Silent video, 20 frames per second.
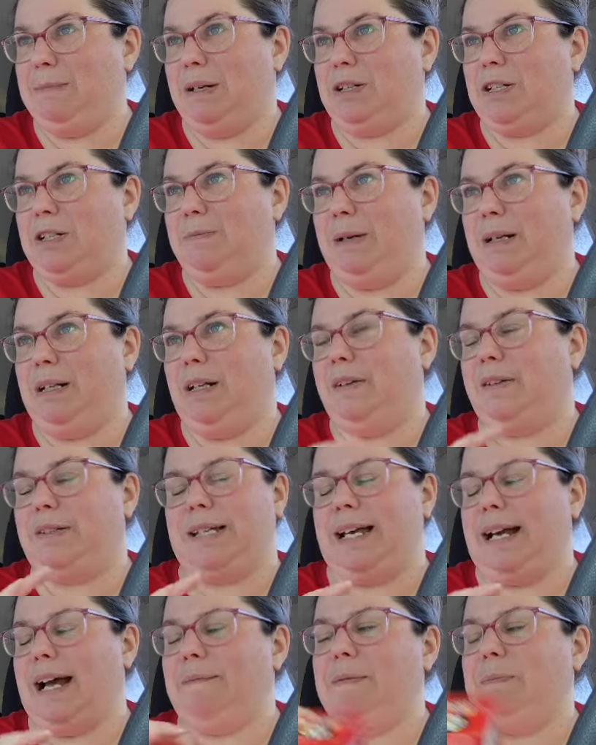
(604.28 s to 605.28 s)
marshmallows,
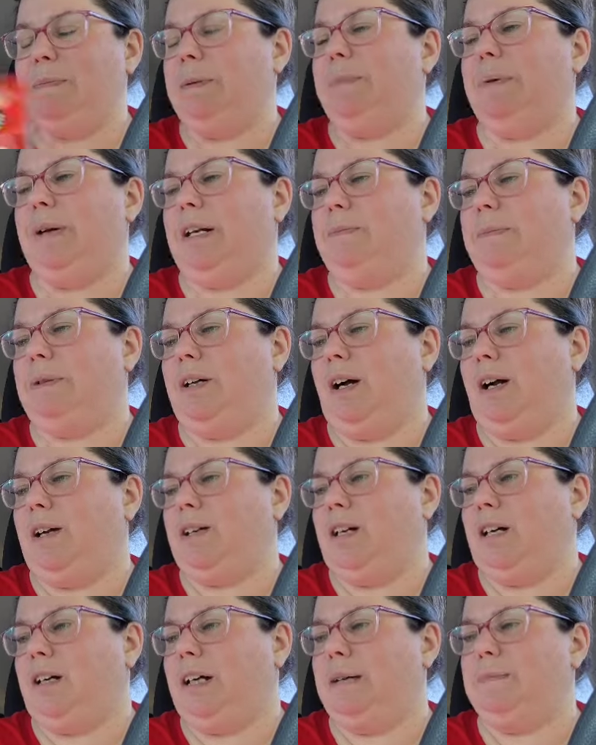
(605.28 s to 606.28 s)
they haven't been putting them in the hot
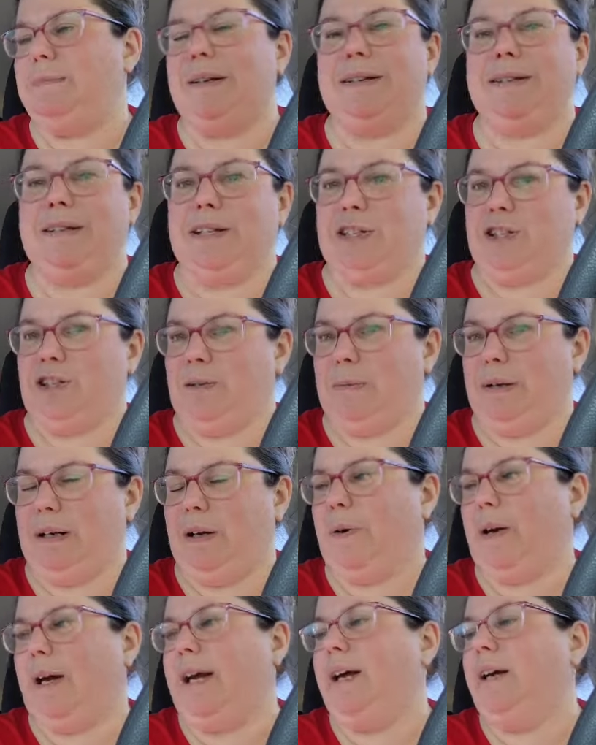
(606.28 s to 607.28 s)
chocolate, but this should be
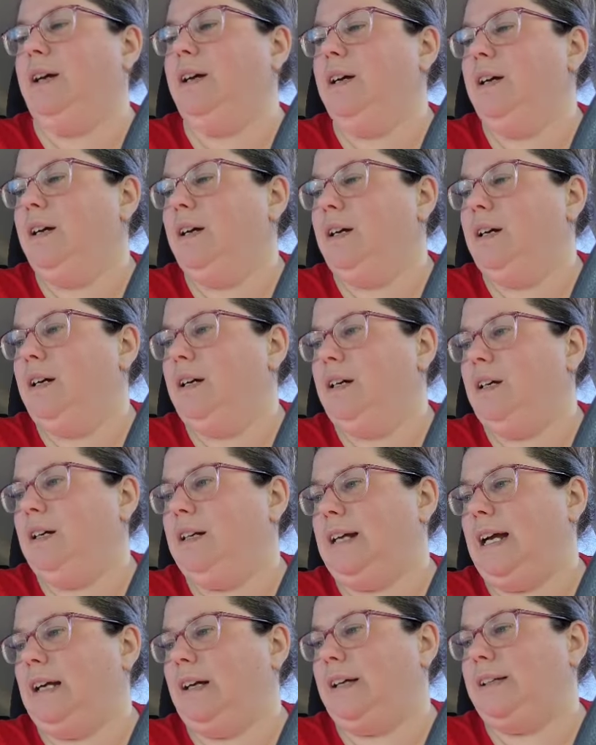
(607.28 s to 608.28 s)
okay.
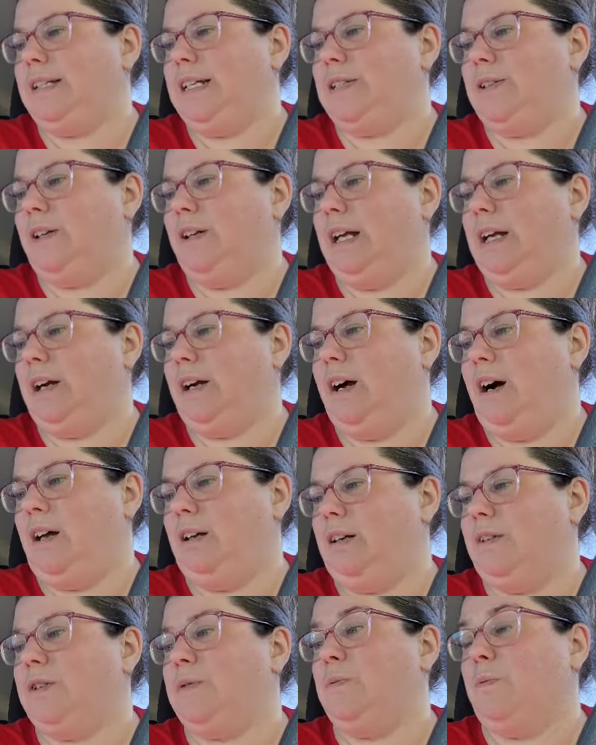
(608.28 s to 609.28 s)
Yeah, because these are like
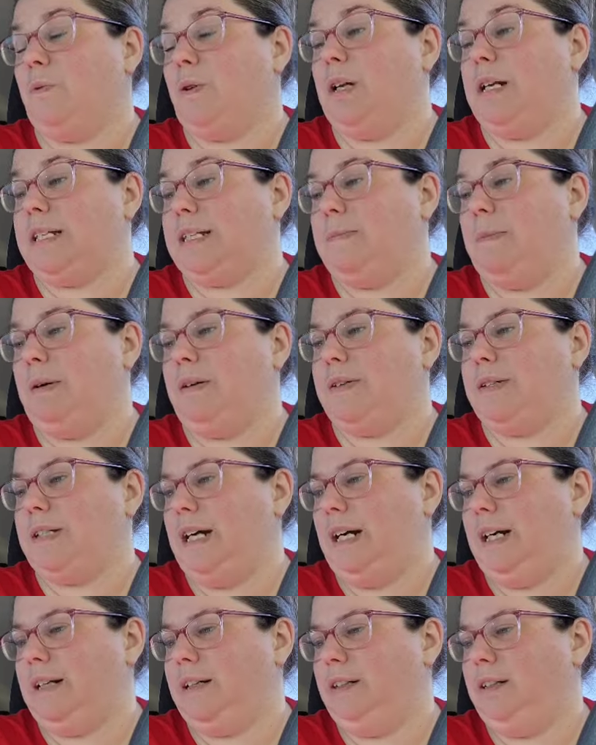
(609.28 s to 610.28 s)
on really small
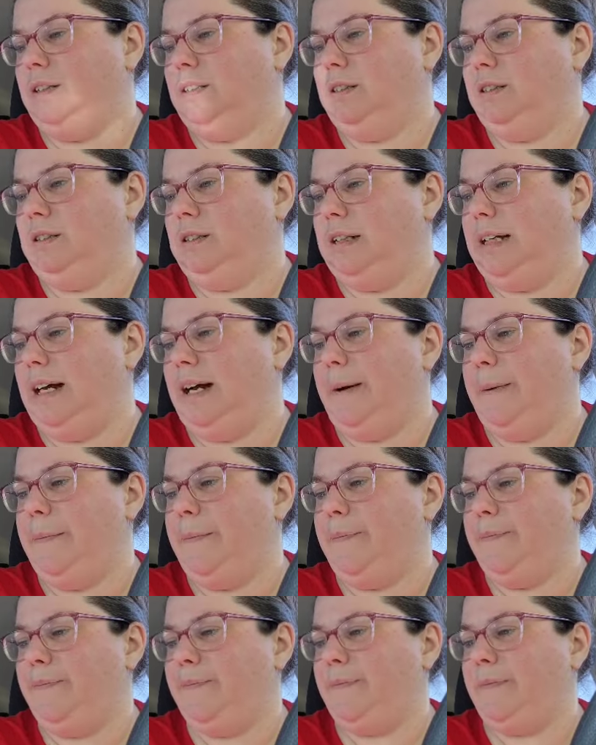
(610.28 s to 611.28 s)
side. Yeah.
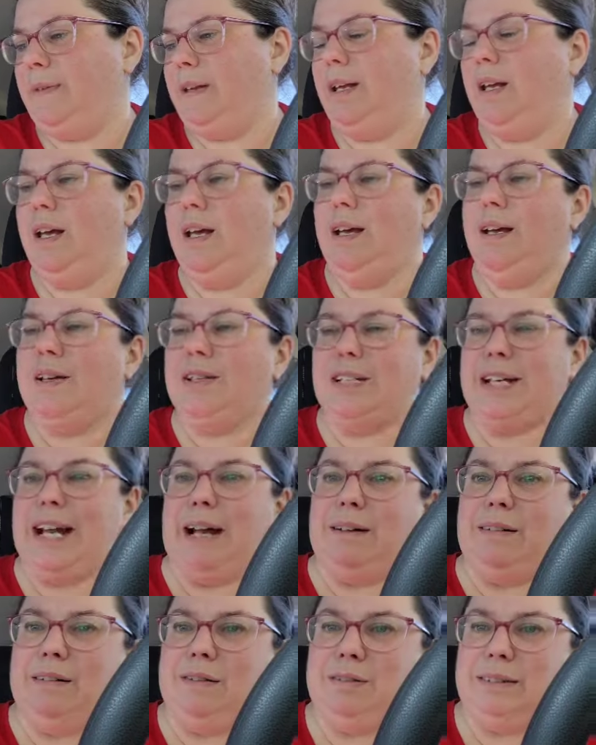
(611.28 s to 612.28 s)
So
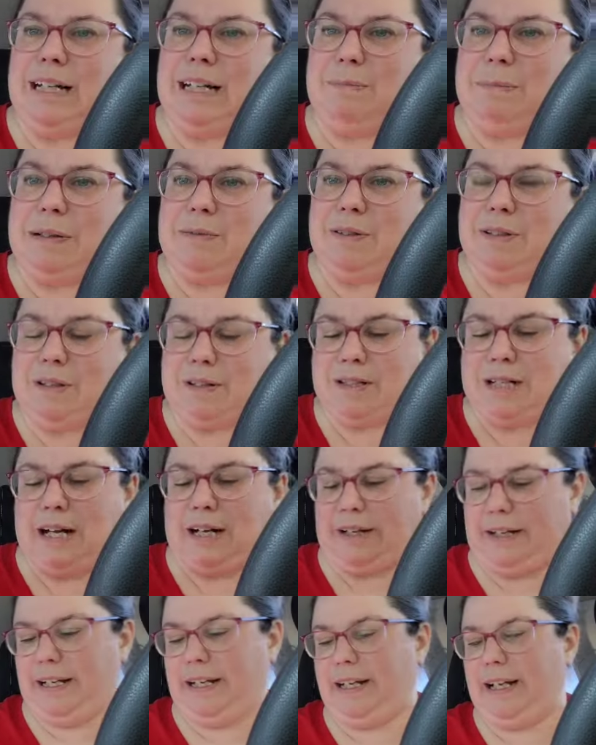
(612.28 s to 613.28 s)
yeah, that'll be for their
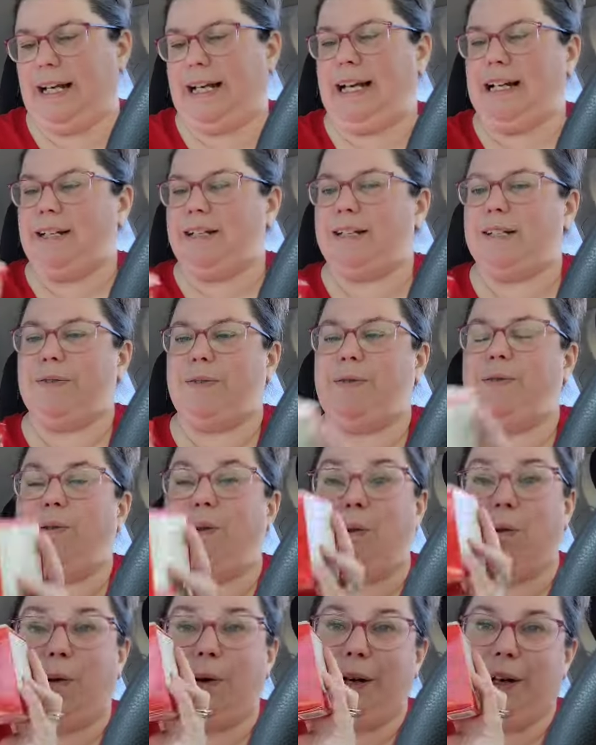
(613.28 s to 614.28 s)
stocking and
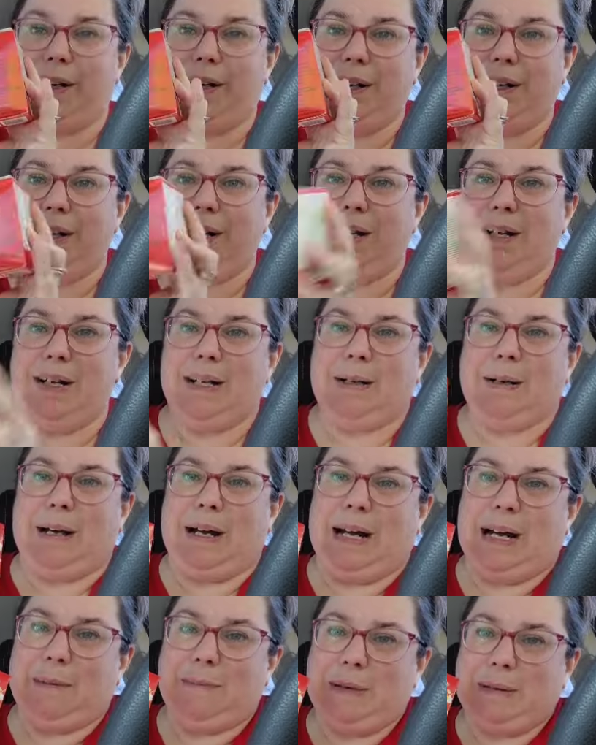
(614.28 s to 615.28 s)
for
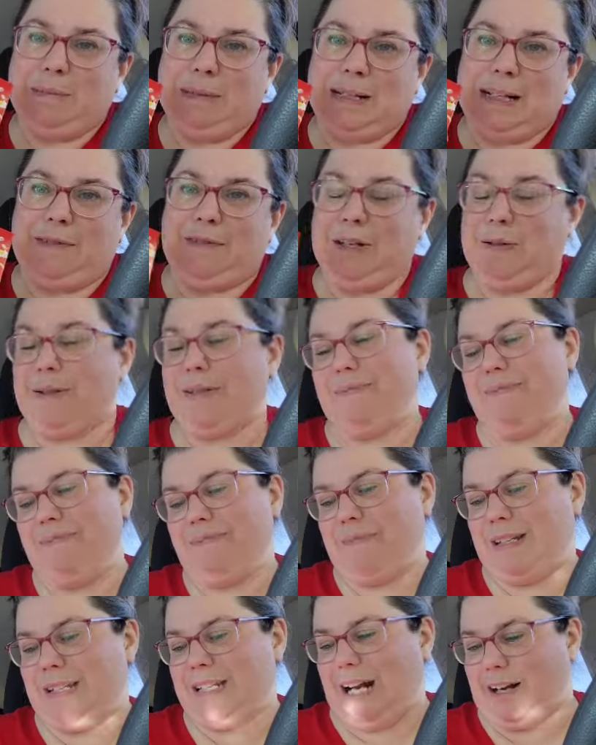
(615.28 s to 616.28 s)
um, my nephew's
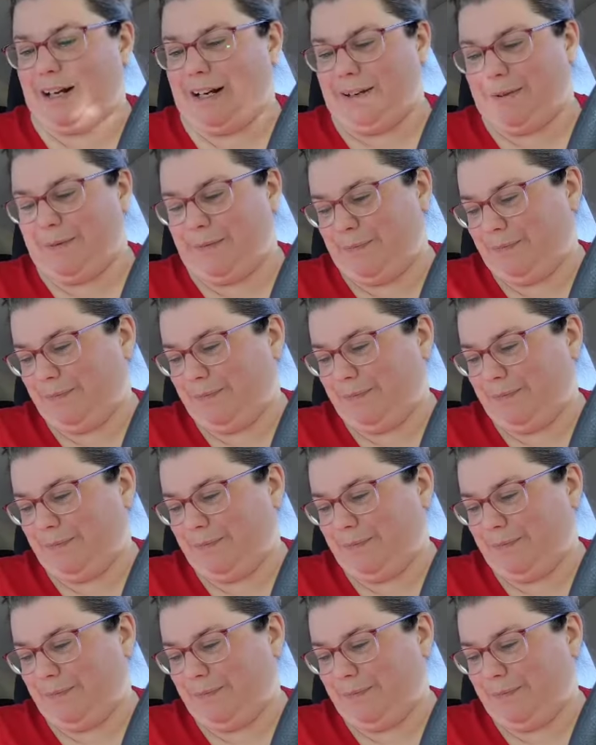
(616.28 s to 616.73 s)
stocking.